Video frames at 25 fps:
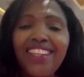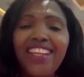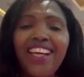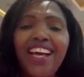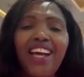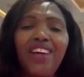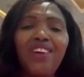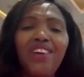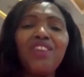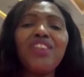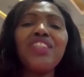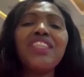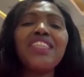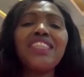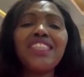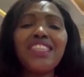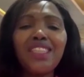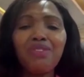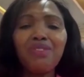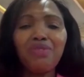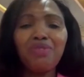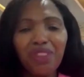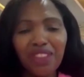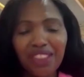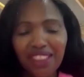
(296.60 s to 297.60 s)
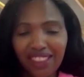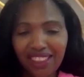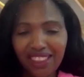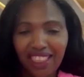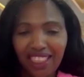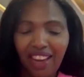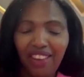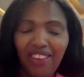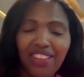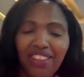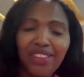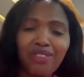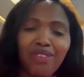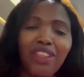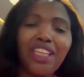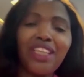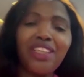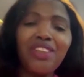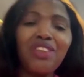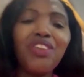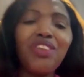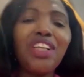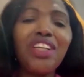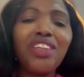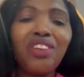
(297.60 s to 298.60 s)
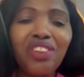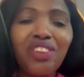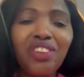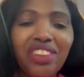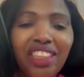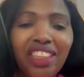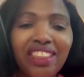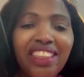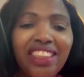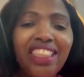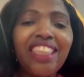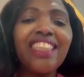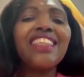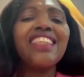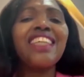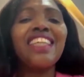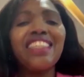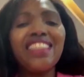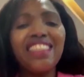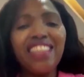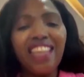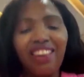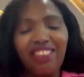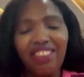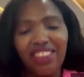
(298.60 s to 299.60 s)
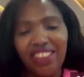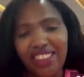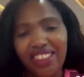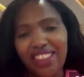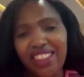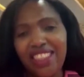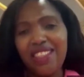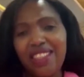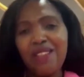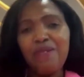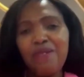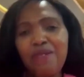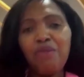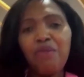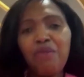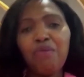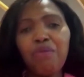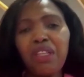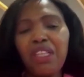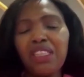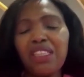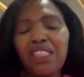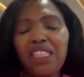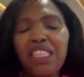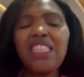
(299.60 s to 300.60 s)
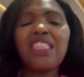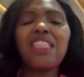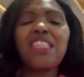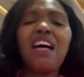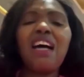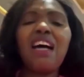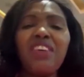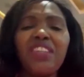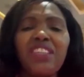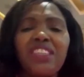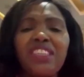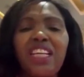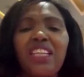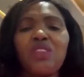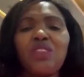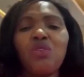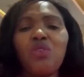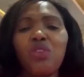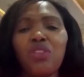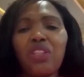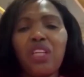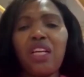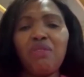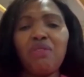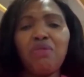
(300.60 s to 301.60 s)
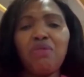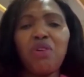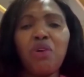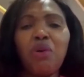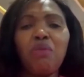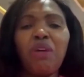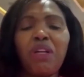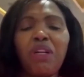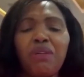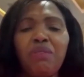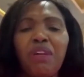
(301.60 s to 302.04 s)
I only sleep 6 hours, but I know the doctor says 8 hours. But the 6 hours, that's what I normally